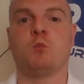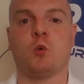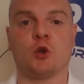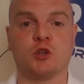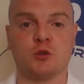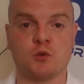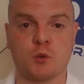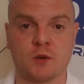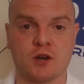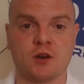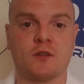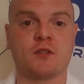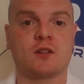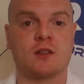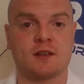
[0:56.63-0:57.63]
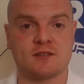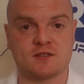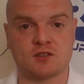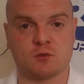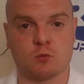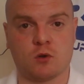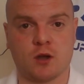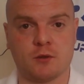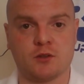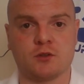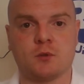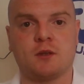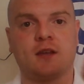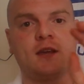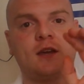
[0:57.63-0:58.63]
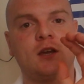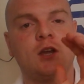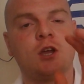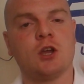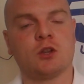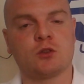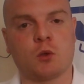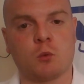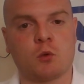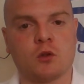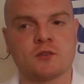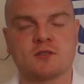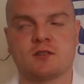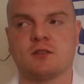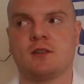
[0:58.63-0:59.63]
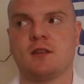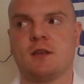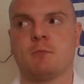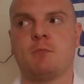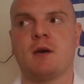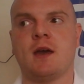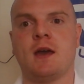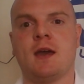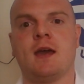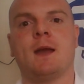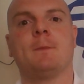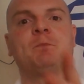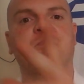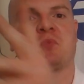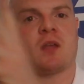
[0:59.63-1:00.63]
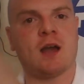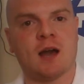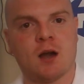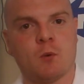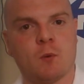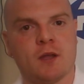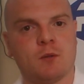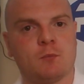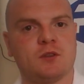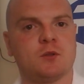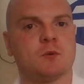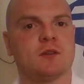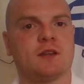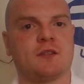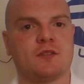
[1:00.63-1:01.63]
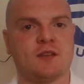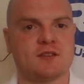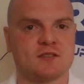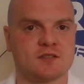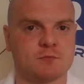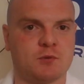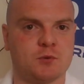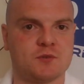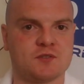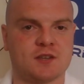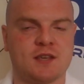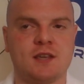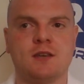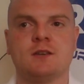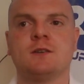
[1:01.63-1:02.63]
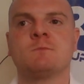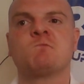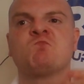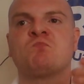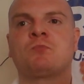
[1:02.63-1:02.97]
what you do in another class to how you do it here. Don't constantly compare our way we do it like this as opposed to here.